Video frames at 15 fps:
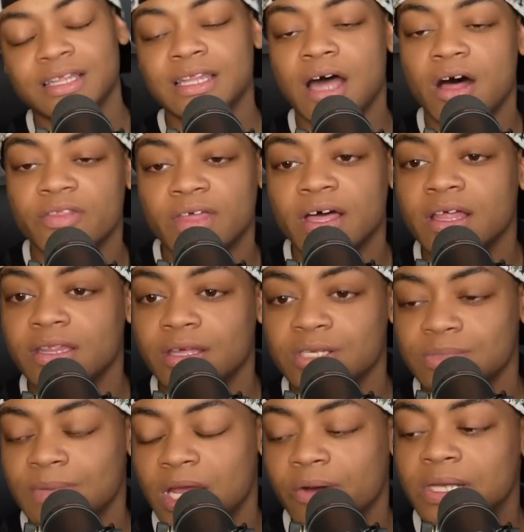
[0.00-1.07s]
all the,
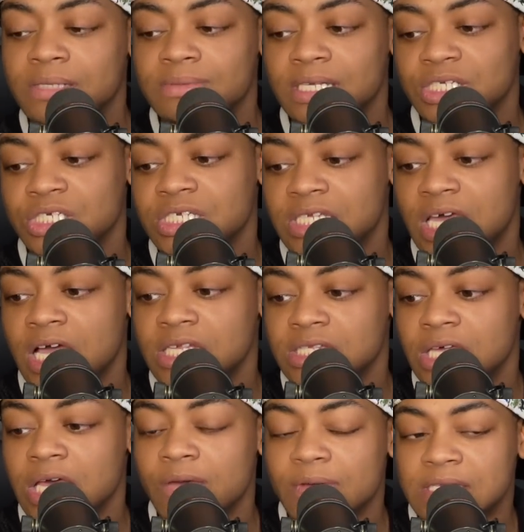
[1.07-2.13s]
those mannerisms that she does.
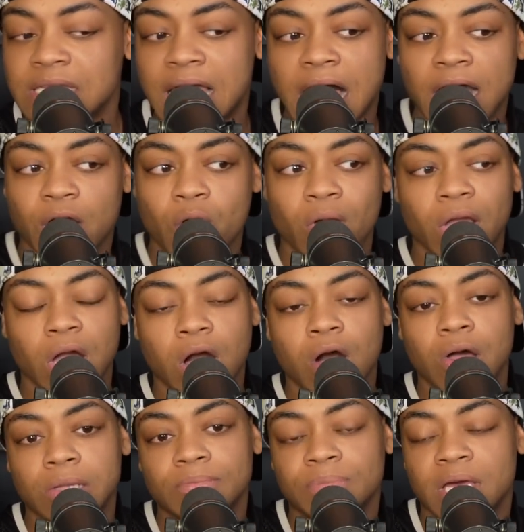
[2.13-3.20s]
So it was a lot going
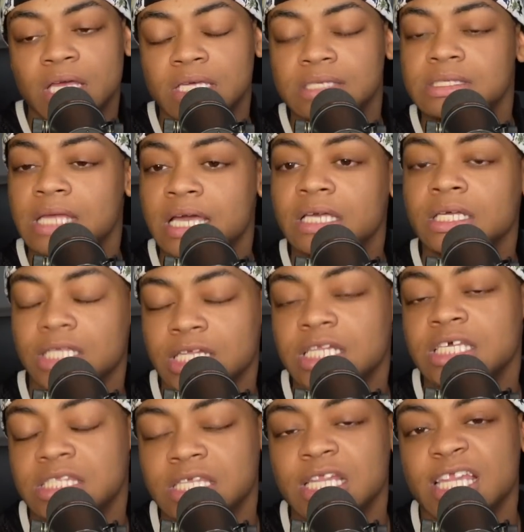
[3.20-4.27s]
on, but it was like at
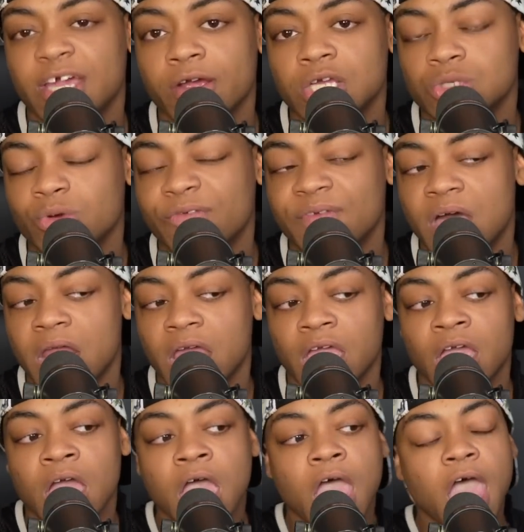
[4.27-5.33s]
least the lyrics were
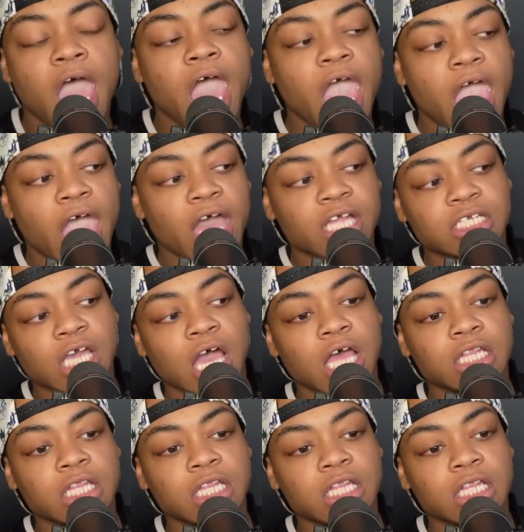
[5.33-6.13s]
funny. And